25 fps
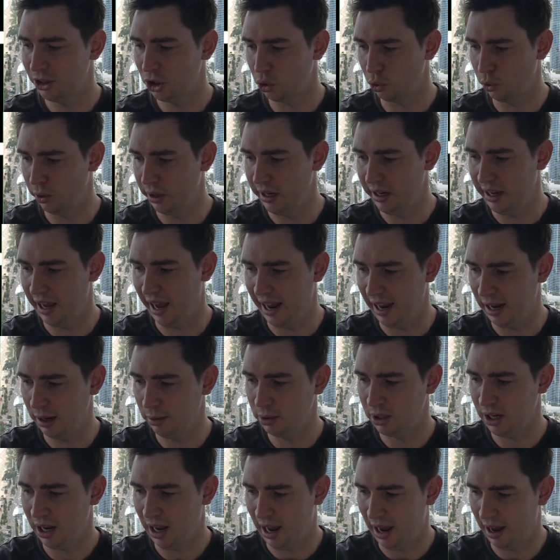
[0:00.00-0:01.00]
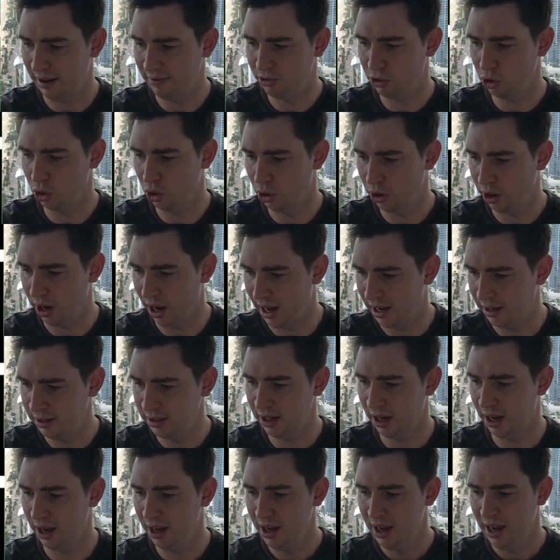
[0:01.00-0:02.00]
3 games have gone
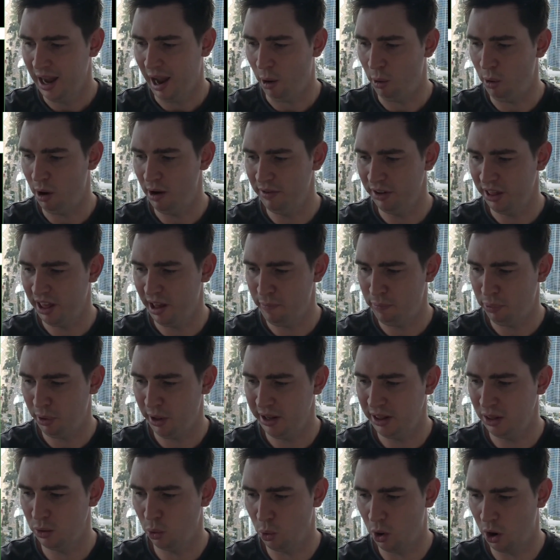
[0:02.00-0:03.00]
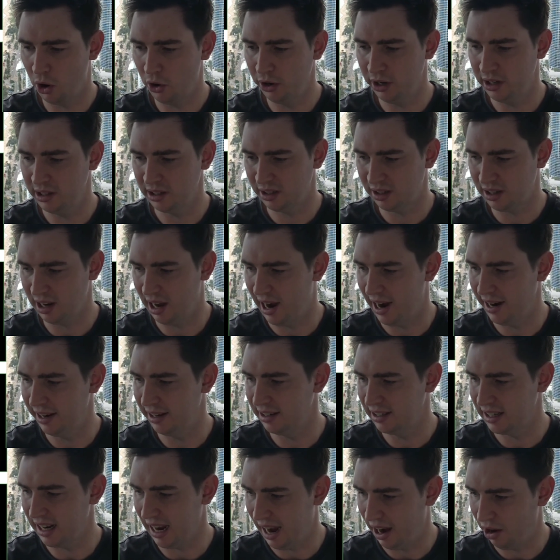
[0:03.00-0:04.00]
under. However, they've played the Warriors,
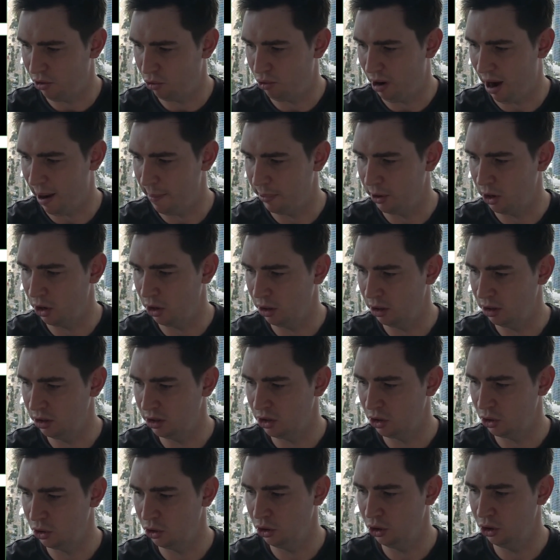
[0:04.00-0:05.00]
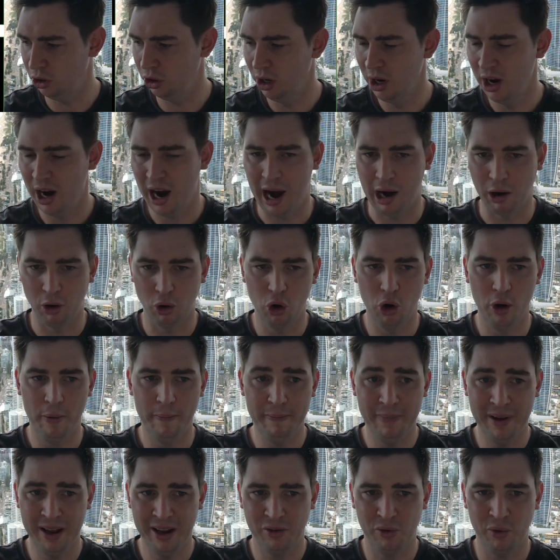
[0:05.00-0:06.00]
Titans, and Rabbitohs, who are all
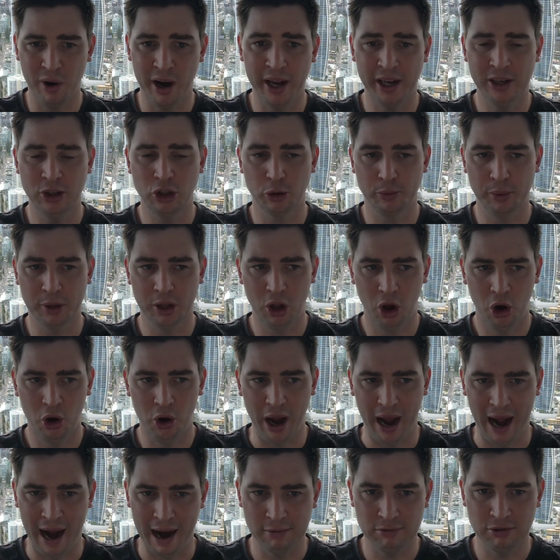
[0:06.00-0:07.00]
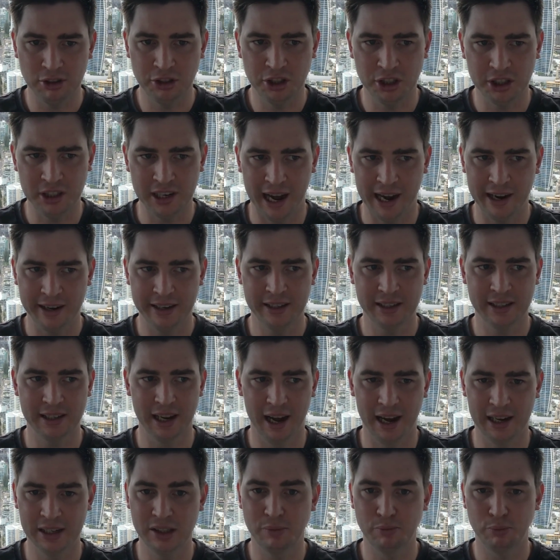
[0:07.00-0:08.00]
mid-range or below average attacking
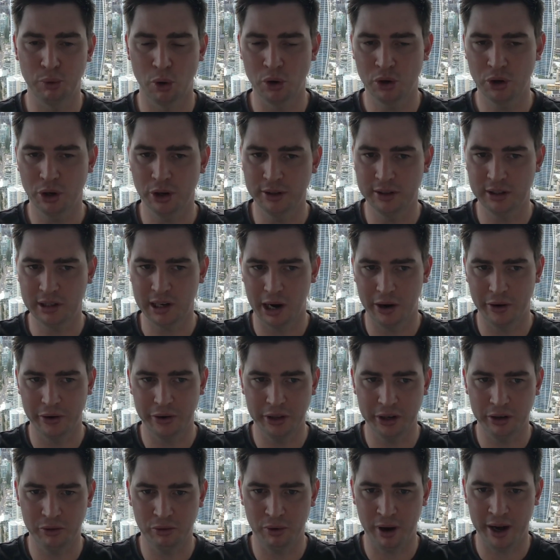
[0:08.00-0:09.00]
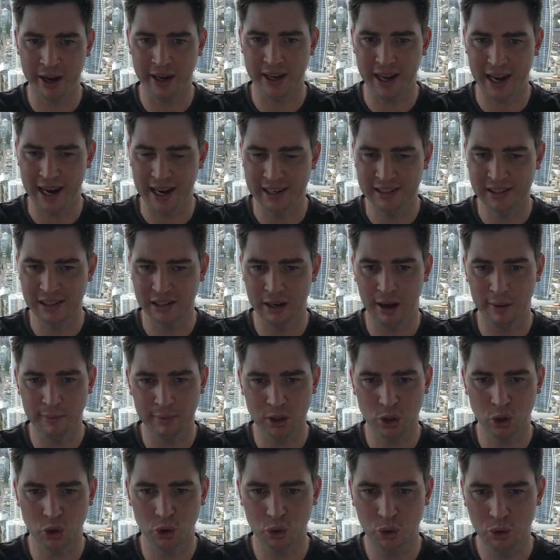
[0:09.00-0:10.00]
sides. Broncos currently rank as the number
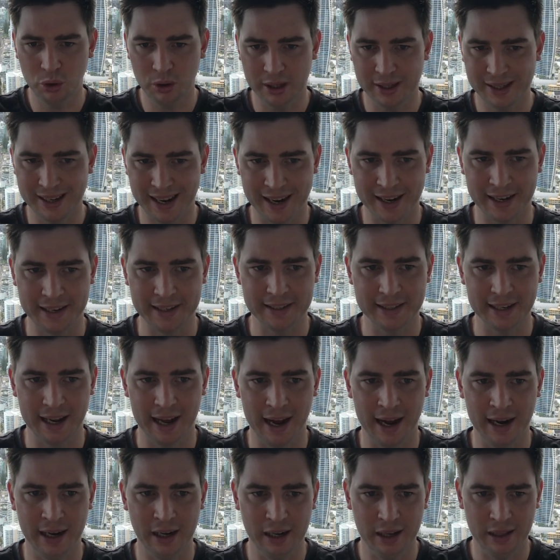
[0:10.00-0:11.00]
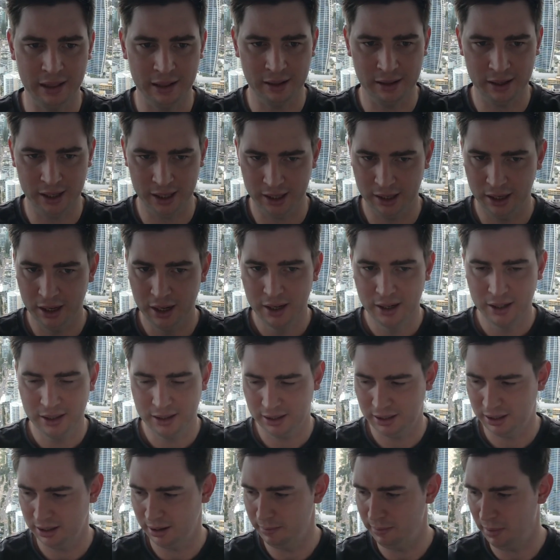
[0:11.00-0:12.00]
2 attacking side in the league. This
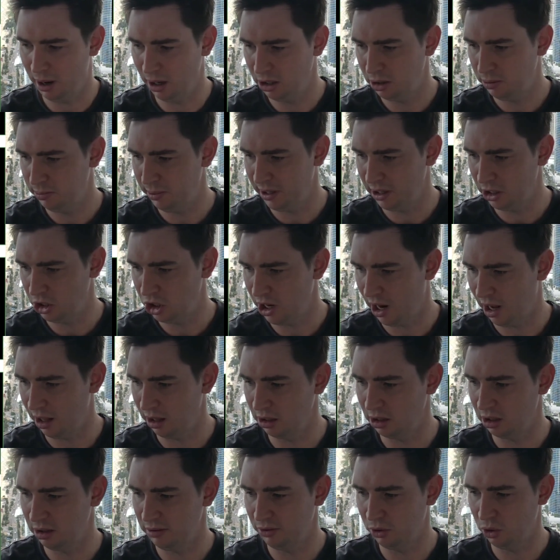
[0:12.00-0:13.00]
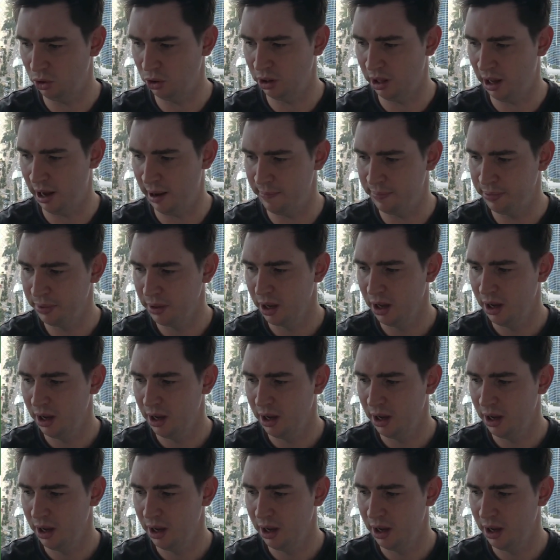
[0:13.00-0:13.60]
is a much bigger challenge for them.